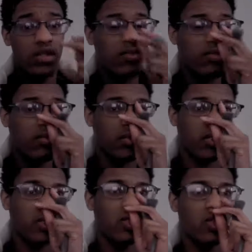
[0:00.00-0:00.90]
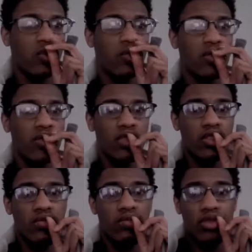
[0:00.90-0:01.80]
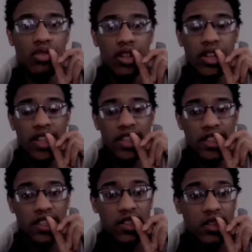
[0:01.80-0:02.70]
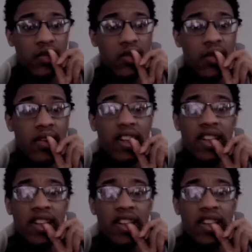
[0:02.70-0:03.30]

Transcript: a little boring and slow.